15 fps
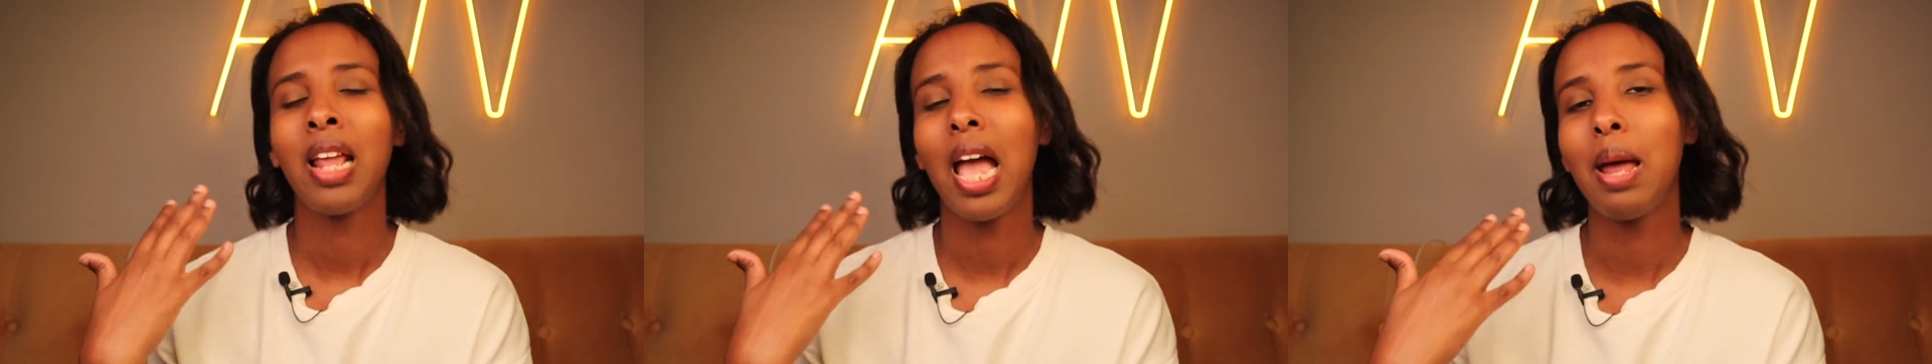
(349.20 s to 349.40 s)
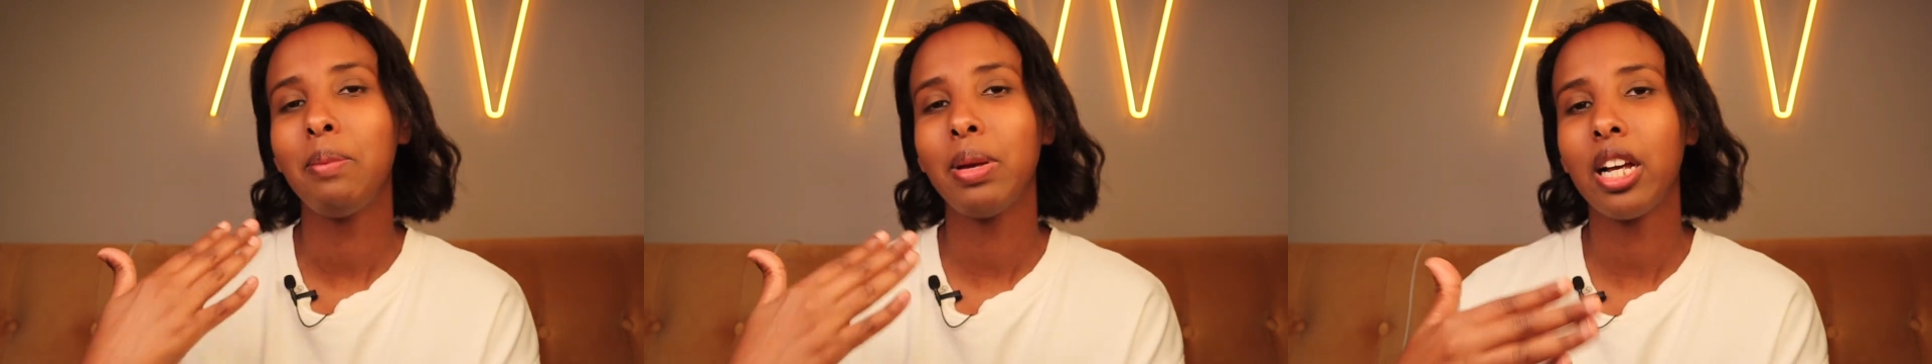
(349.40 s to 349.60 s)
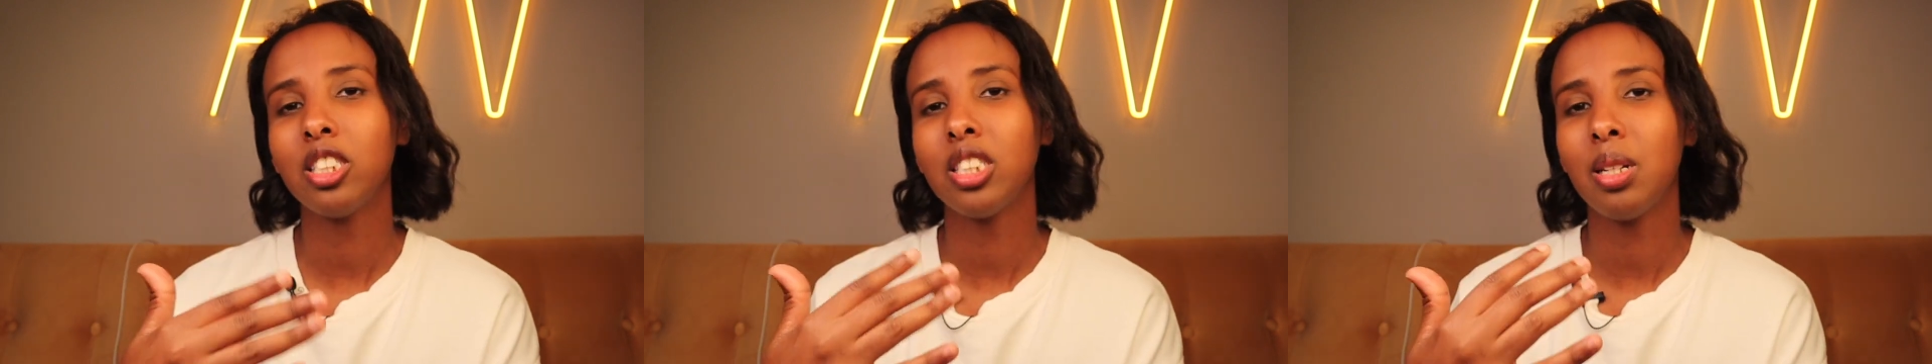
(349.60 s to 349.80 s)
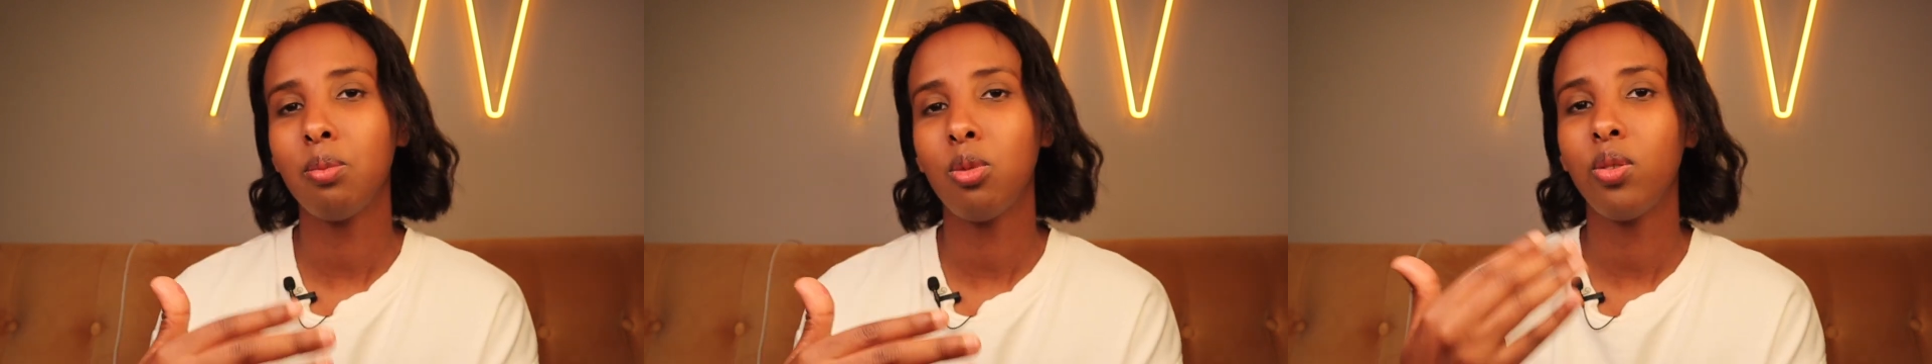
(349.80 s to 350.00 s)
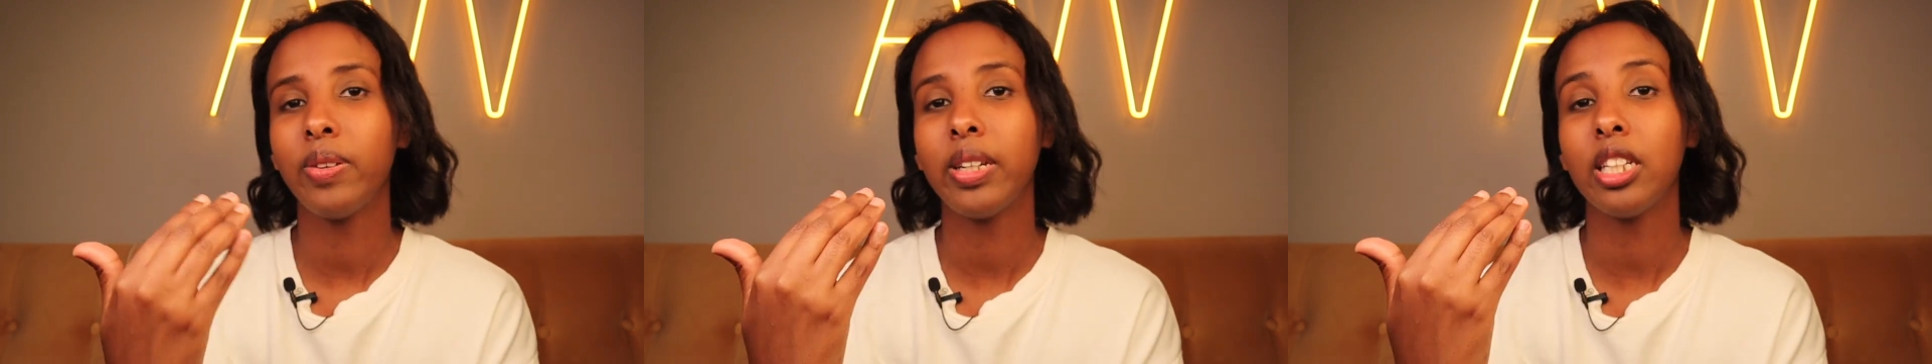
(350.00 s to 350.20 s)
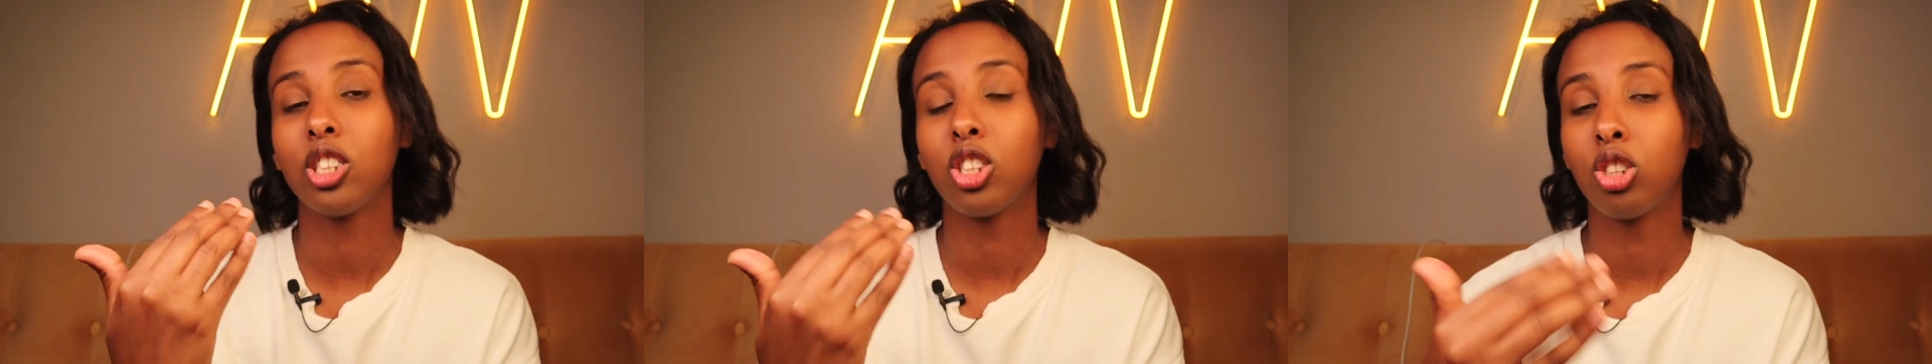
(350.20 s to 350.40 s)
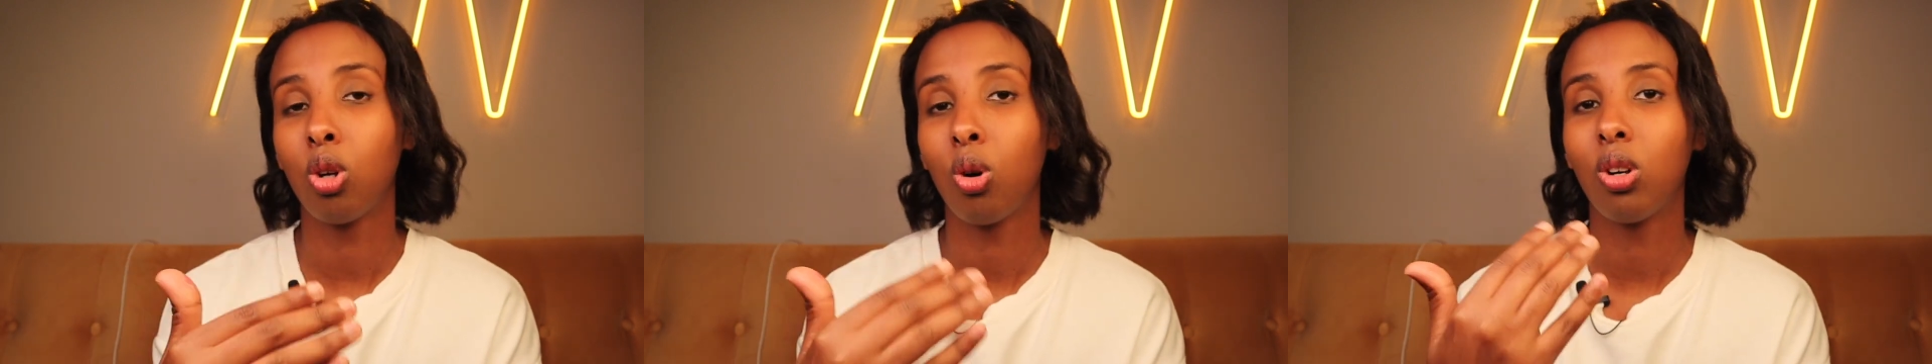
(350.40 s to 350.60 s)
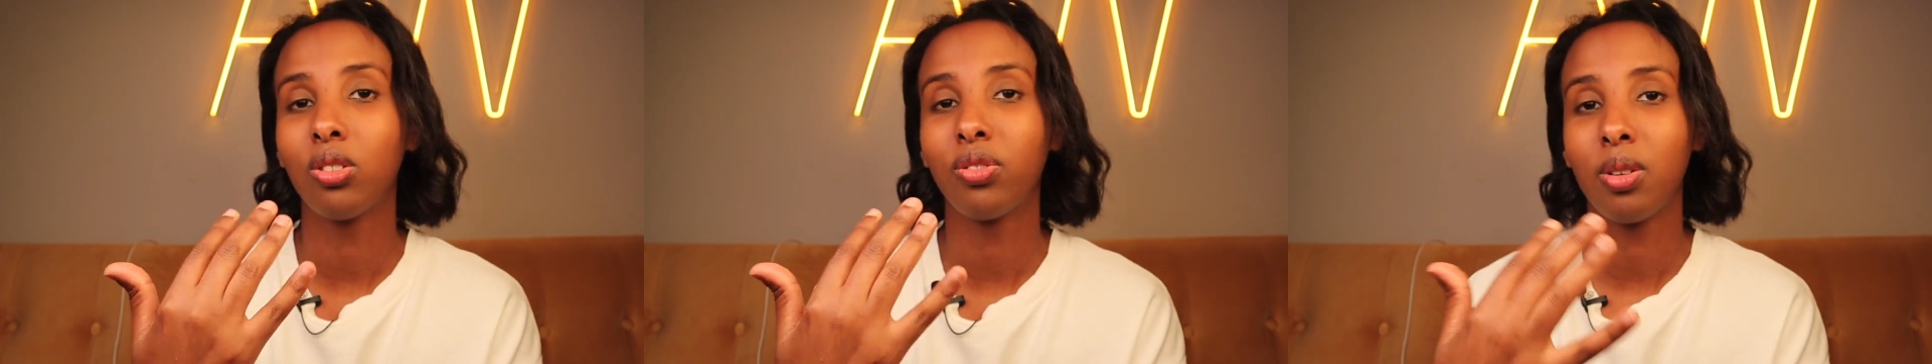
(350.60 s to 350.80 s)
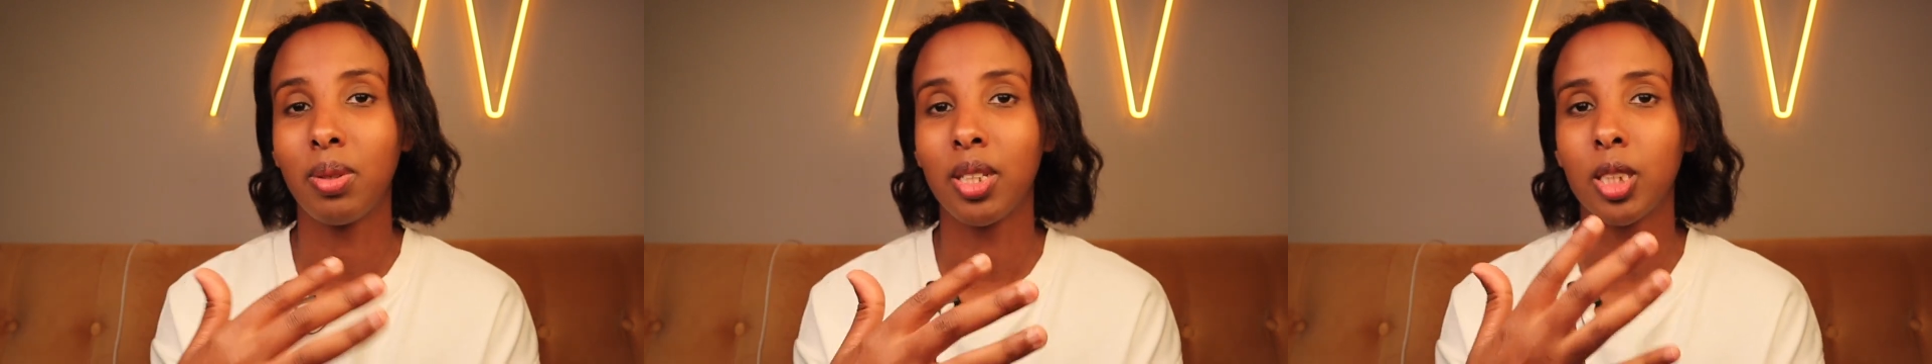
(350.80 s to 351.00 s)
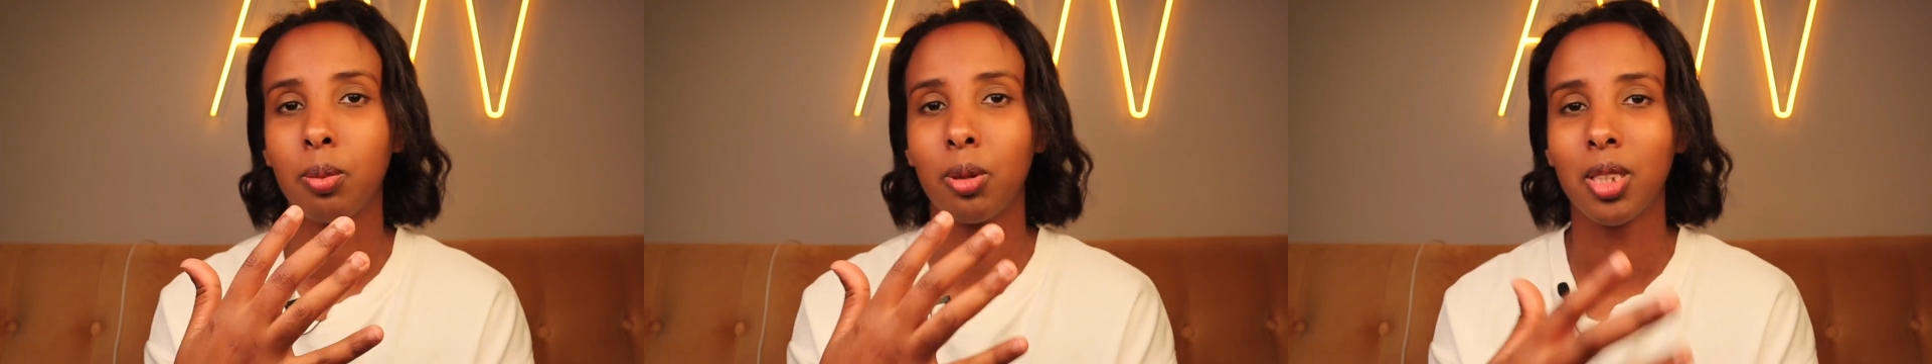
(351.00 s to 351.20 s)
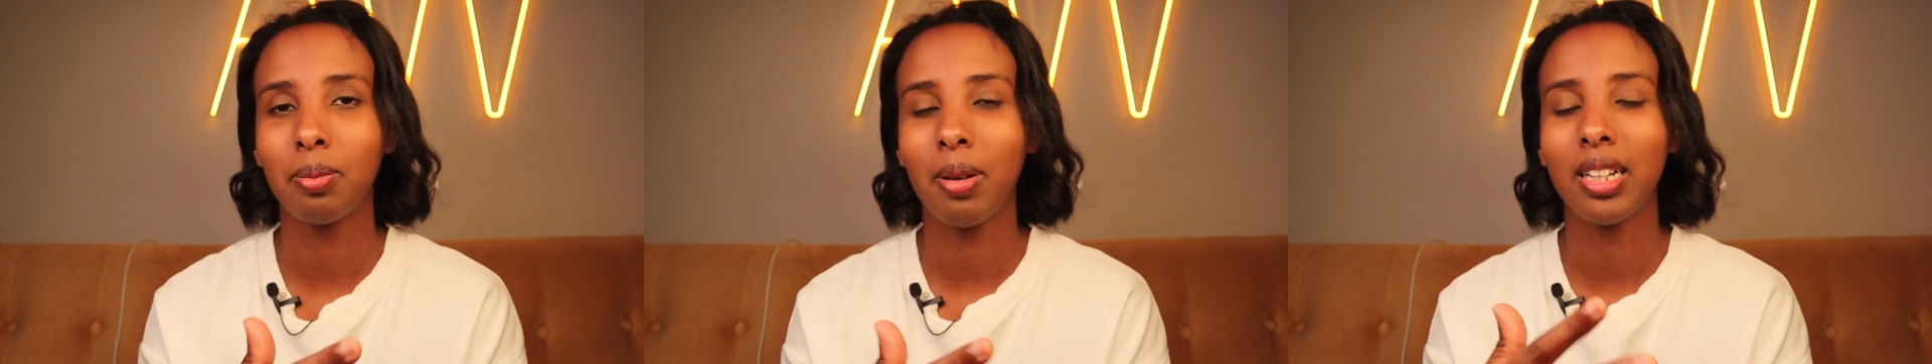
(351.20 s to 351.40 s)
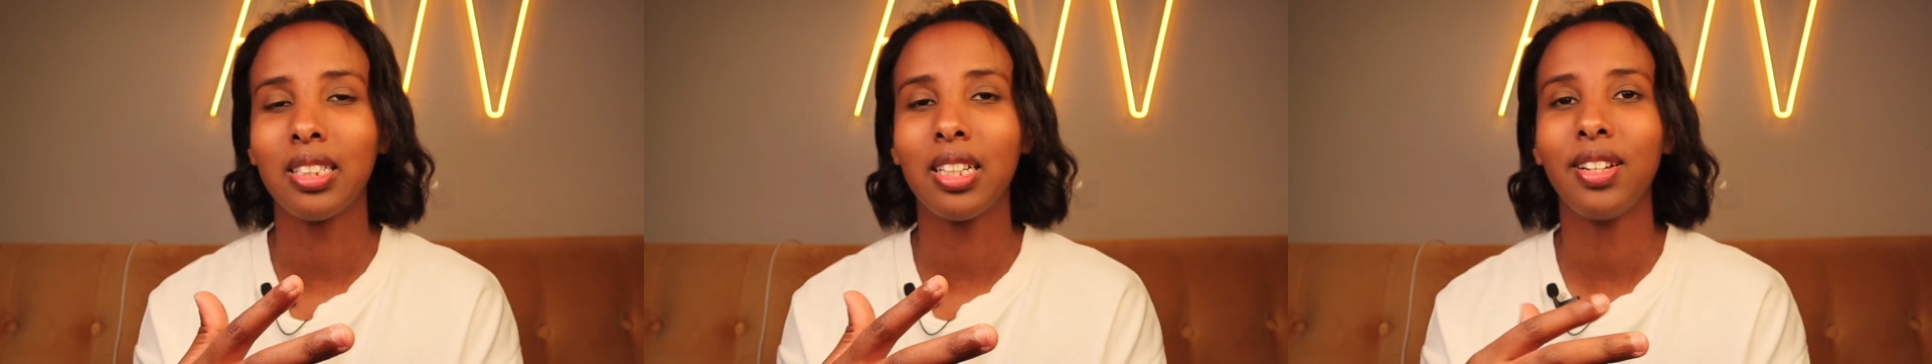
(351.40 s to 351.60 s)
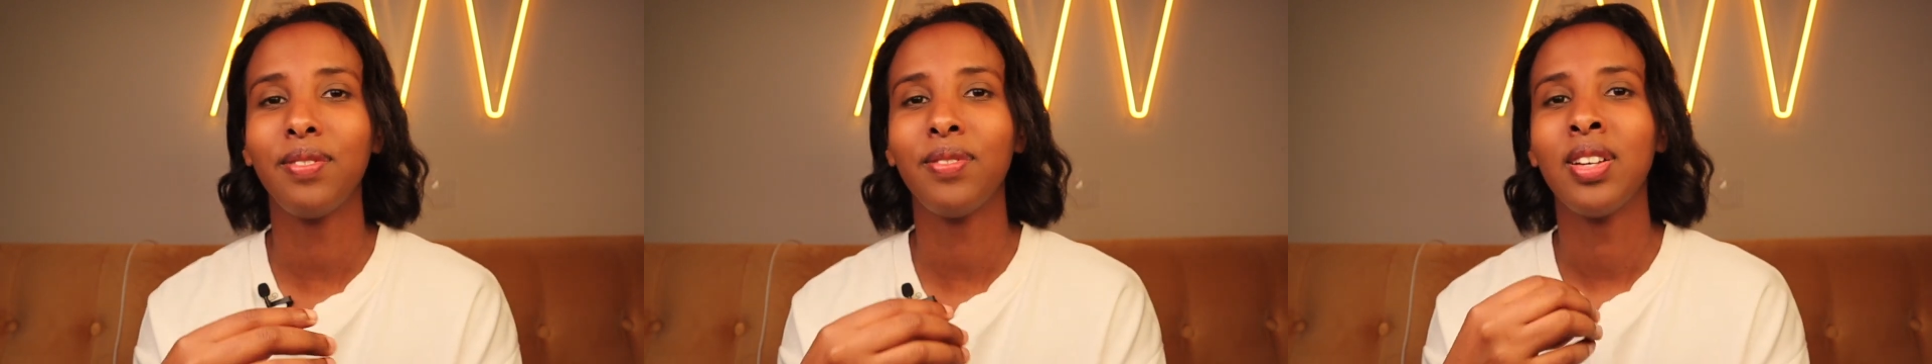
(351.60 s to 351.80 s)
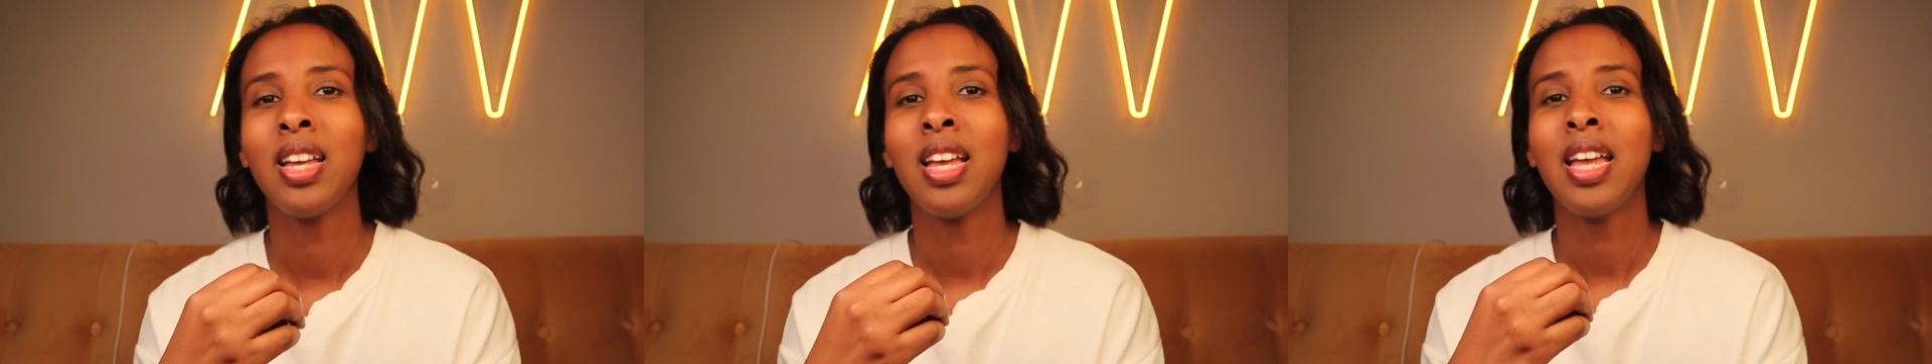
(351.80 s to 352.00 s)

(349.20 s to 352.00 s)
And because the movie is told from his perspective,